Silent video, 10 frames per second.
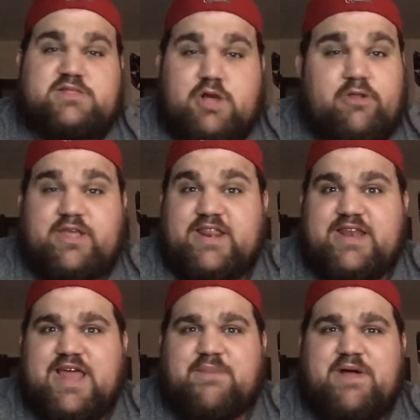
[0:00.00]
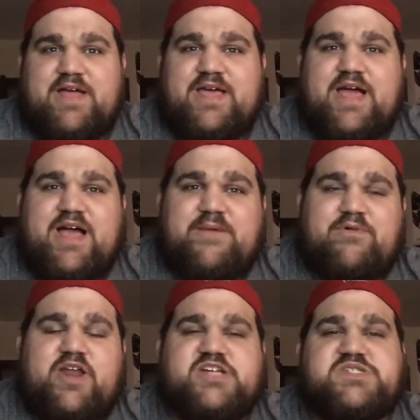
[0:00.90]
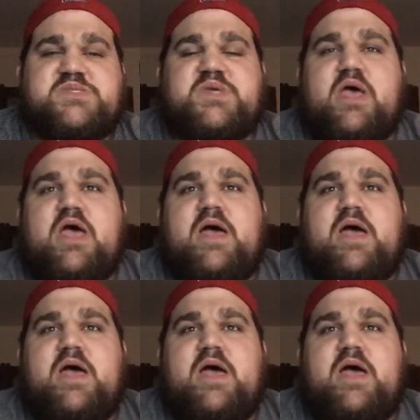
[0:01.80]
totally didn't like my predictions.